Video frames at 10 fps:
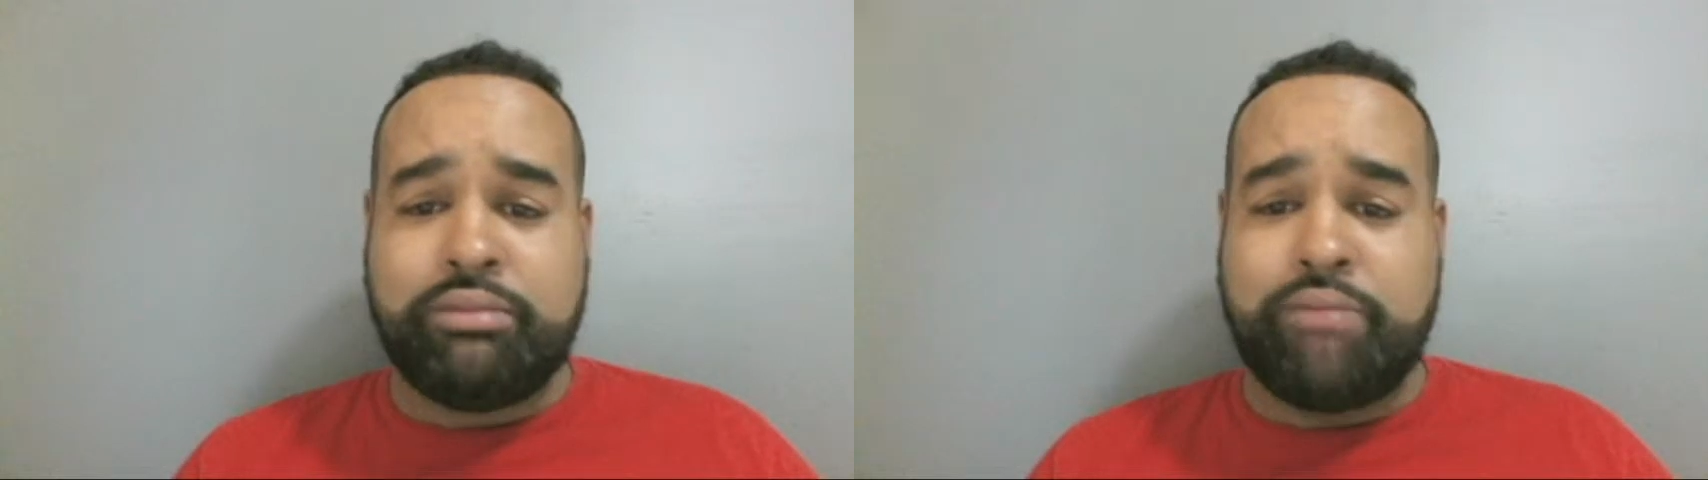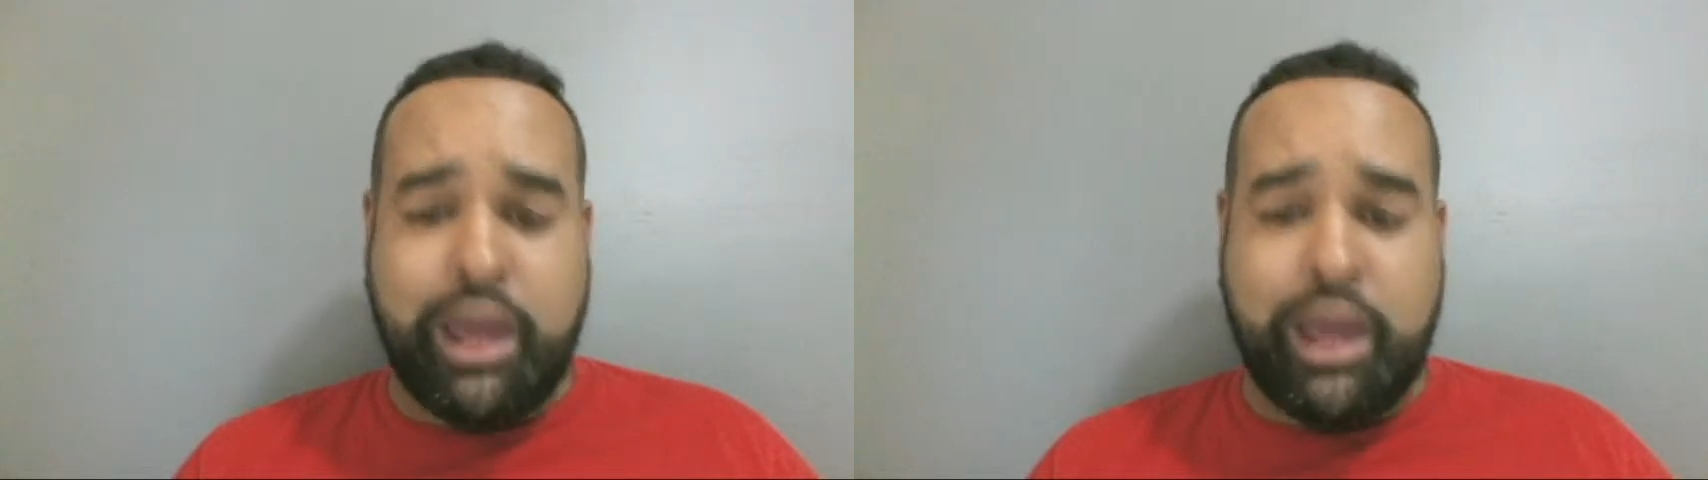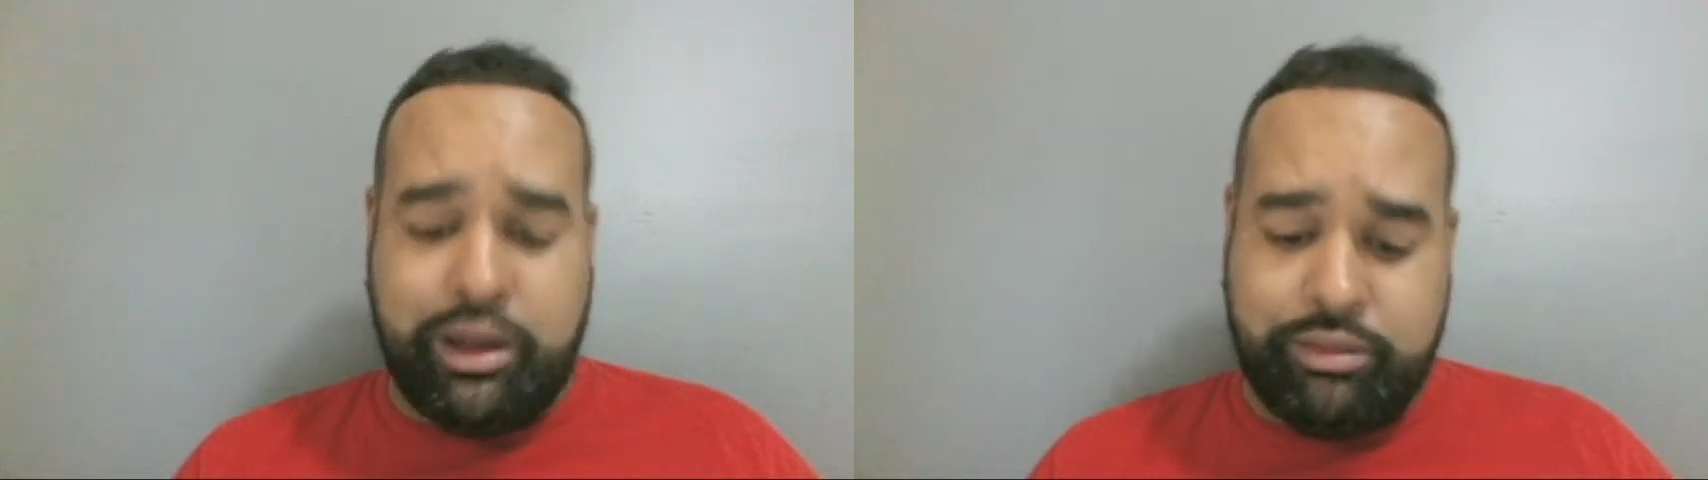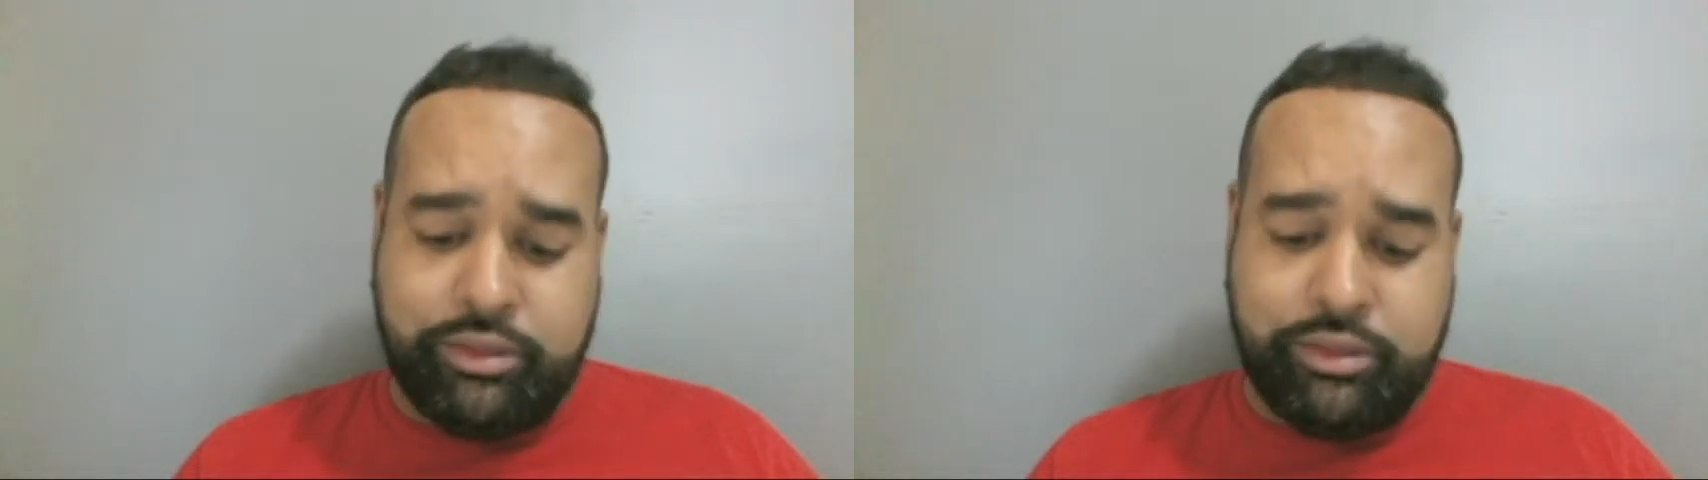Manning.